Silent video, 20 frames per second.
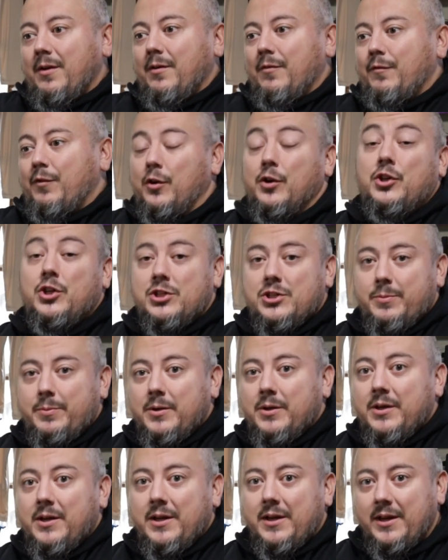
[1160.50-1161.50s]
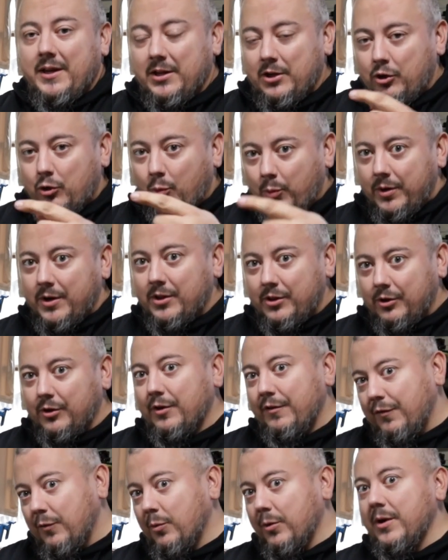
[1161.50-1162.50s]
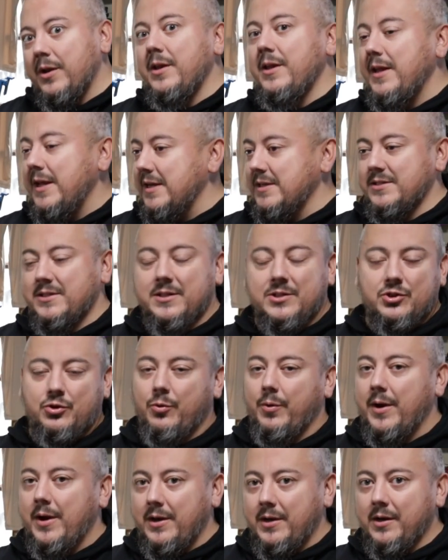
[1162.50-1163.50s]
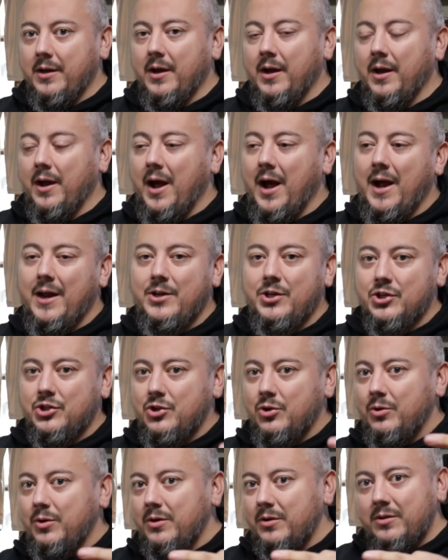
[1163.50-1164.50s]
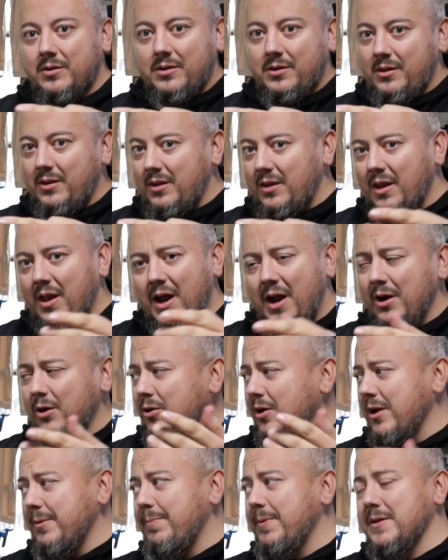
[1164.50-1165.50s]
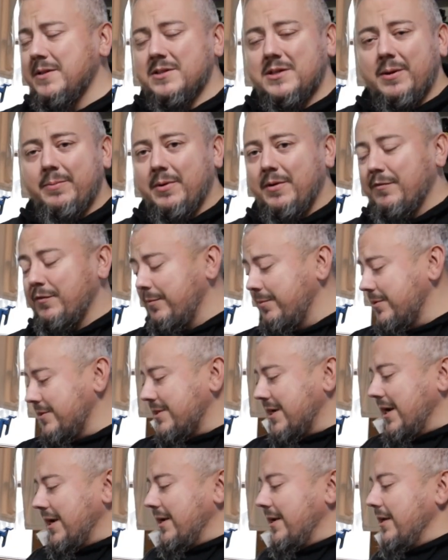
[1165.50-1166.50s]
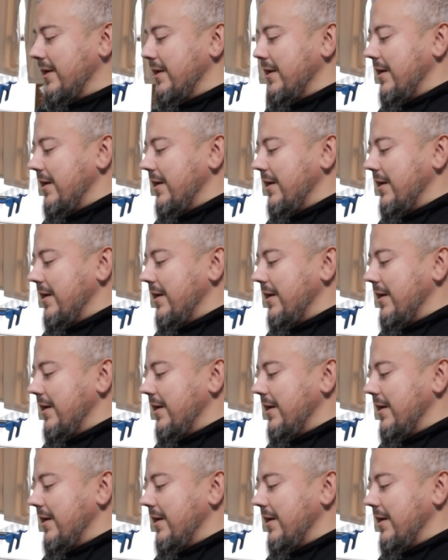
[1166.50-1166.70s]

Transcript: For adjustability to get to 20, 30, 40, yes, it's great. I don't like pins coming in from the side.